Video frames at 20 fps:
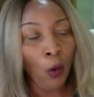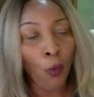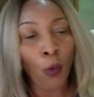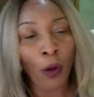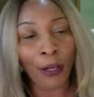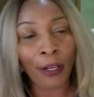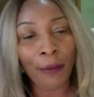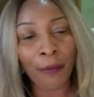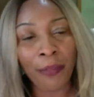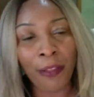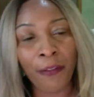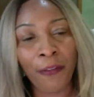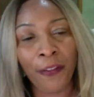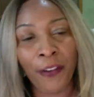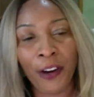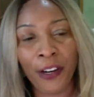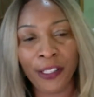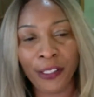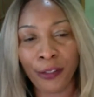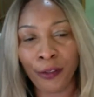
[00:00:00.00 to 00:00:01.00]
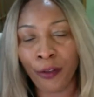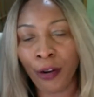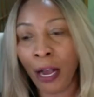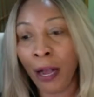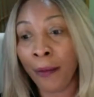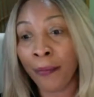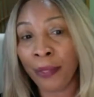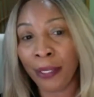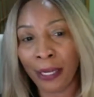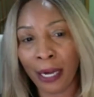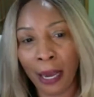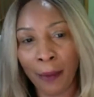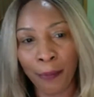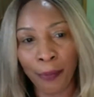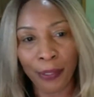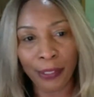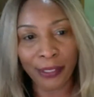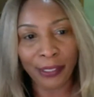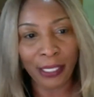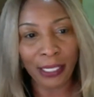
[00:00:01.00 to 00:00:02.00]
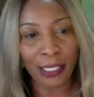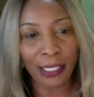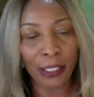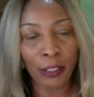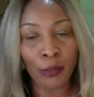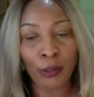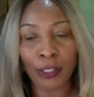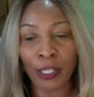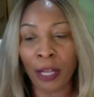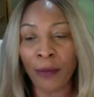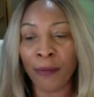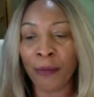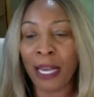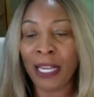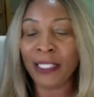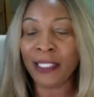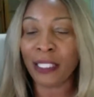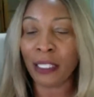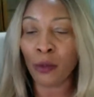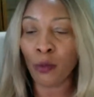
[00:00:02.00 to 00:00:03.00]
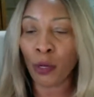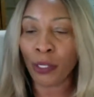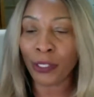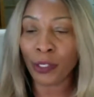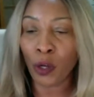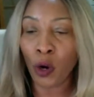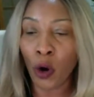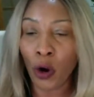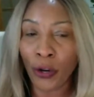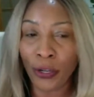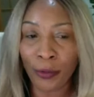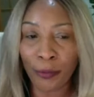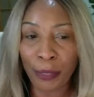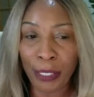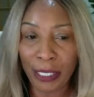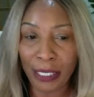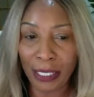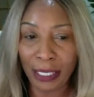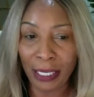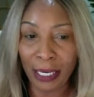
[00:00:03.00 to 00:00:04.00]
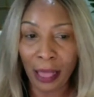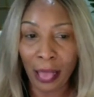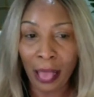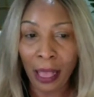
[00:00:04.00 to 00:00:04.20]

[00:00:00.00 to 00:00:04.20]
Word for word: One of the first scrub that I personally use on my skin was cornmeal.